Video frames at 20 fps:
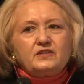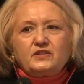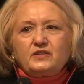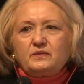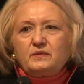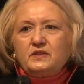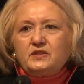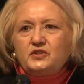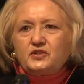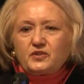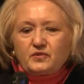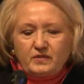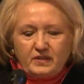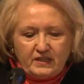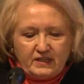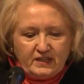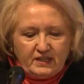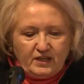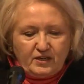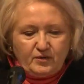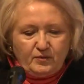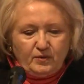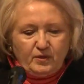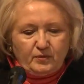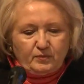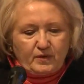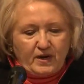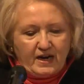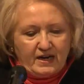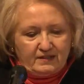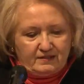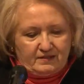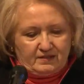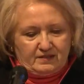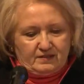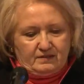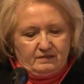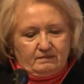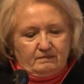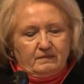to enjoy equal
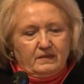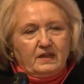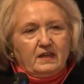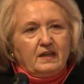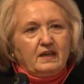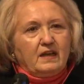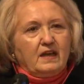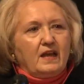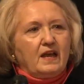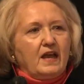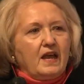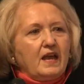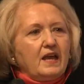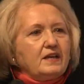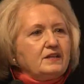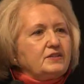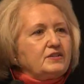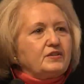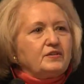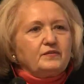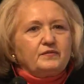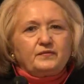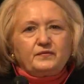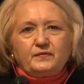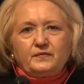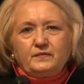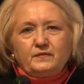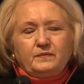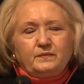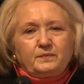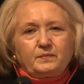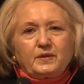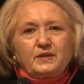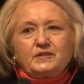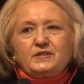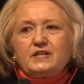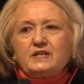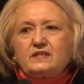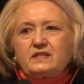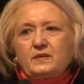rights, and to
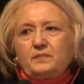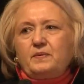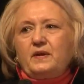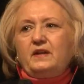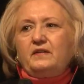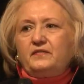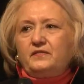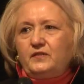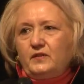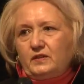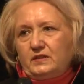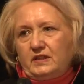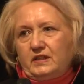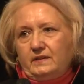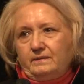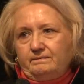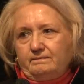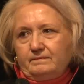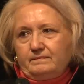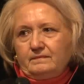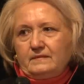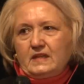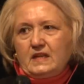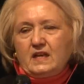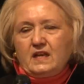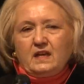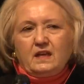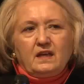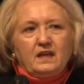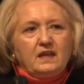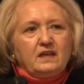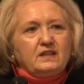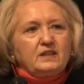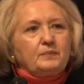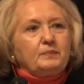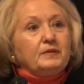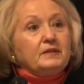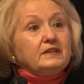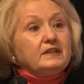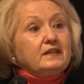participate fully in
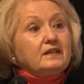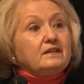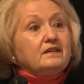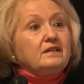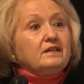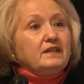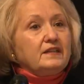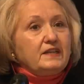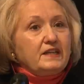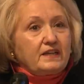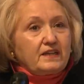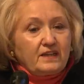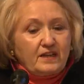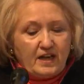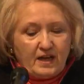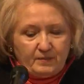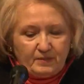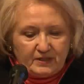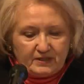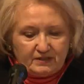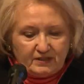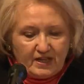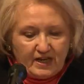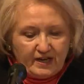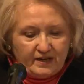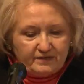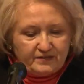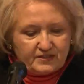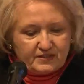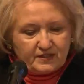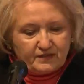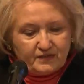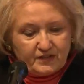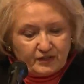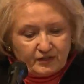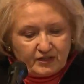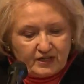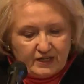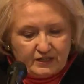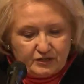the political and economic lives of
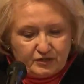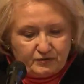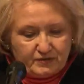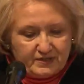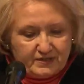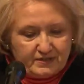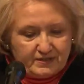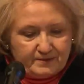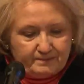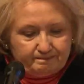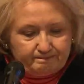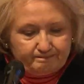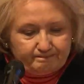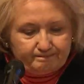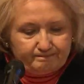their countries.